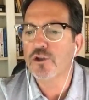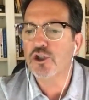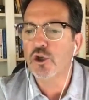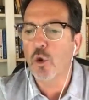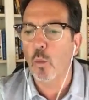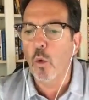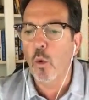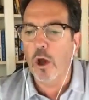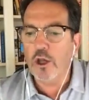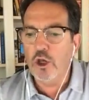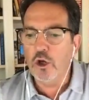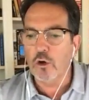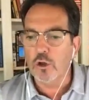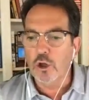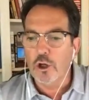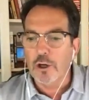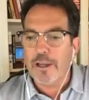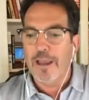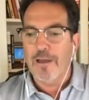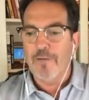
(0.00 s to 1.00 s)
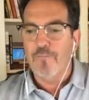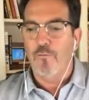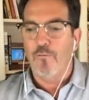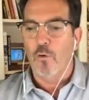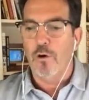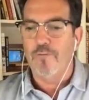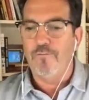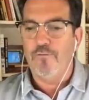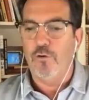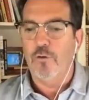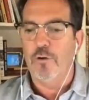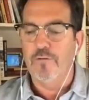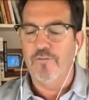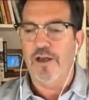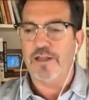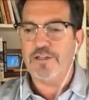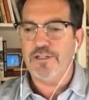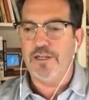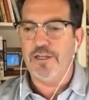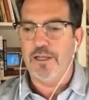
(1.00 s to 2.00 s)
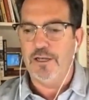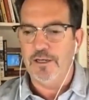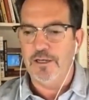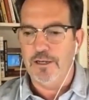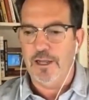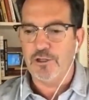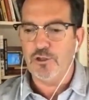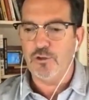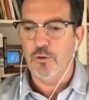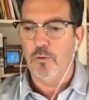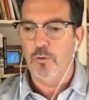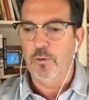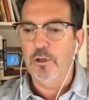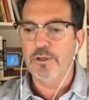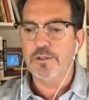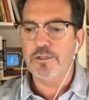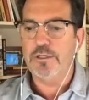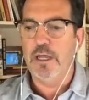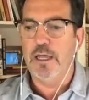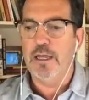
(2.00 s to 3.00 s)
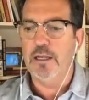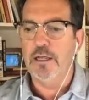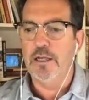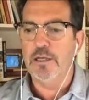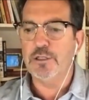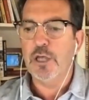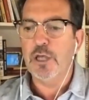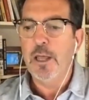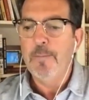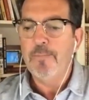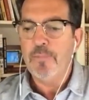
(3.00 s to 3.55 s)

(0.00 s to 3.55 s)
So what you're looking for if you're investing in industrial real estate is,